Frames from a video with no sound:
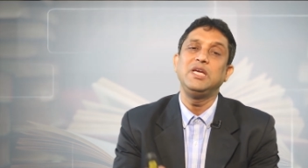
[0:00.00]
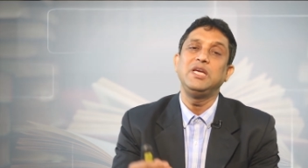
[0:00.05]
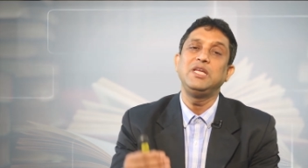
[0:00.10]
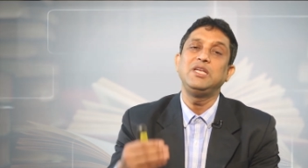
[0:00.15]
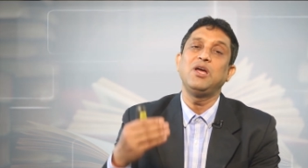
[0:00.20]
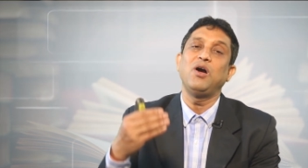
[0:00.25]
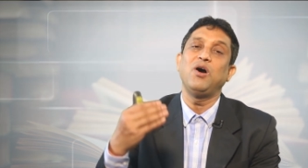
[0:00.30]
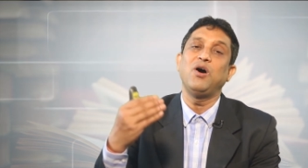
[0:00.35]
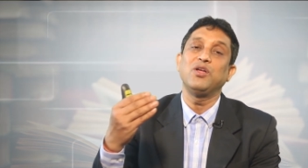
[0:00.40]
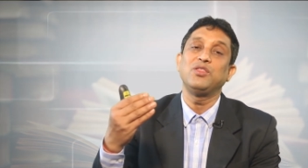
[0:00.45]

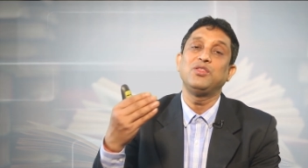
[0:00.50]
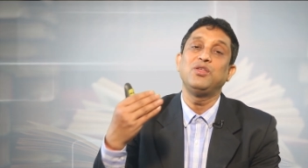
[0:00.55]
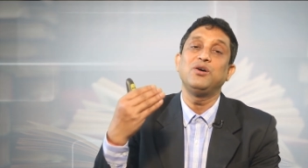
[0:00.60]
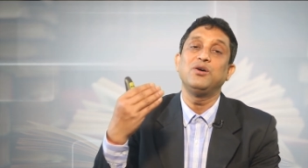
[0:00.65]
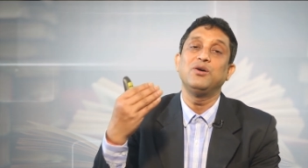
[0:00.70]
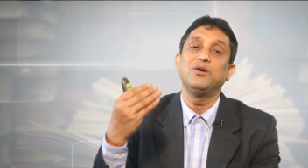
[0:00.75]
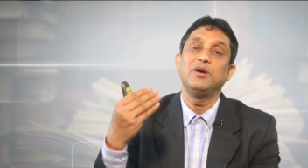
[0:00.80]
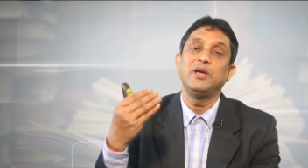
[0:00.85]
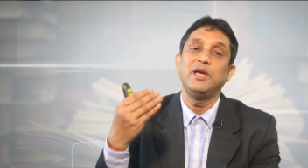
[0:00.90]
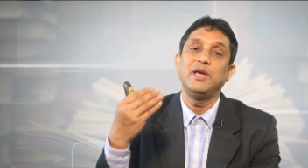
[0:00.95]
in
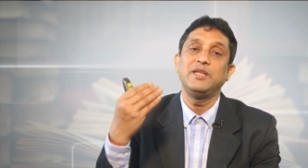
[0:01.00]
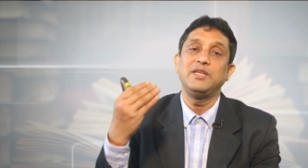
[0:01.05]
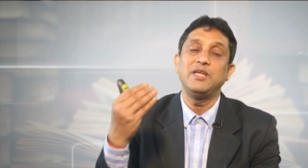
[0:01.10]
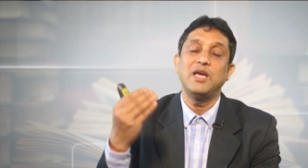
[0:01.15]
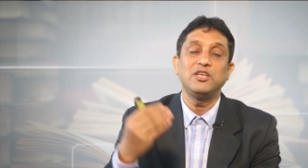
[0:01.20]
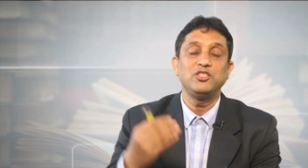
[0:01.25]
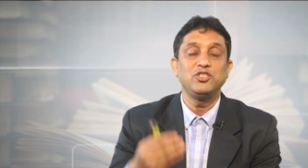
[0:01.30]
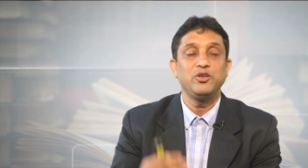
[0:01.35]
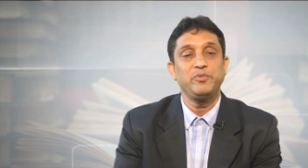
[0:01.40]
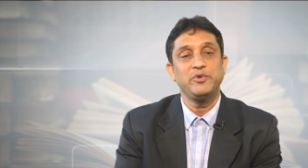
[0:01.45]
other
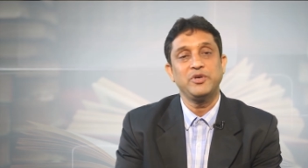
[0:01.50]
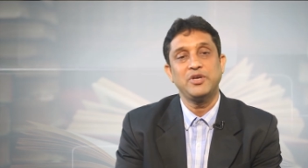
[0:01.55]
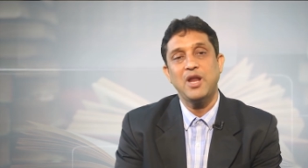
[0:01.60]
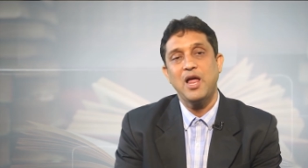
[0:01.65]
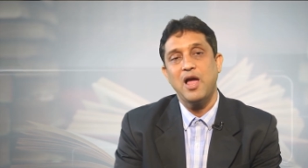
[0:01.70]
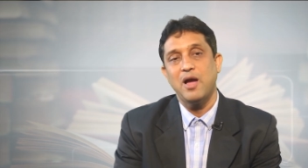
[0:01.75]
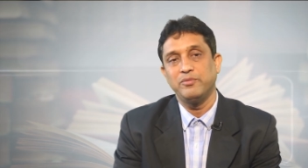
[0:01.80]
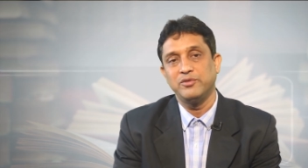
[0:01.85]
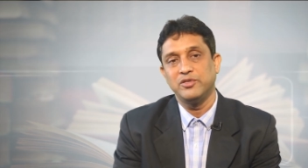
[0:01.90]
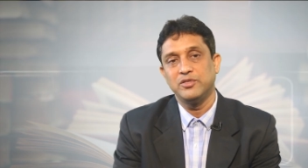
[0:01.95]
areas of
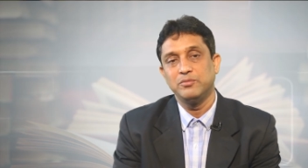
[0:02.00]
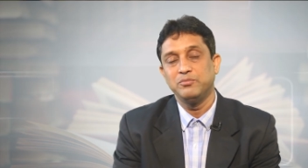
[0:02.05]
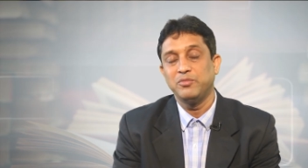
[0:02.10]
craft,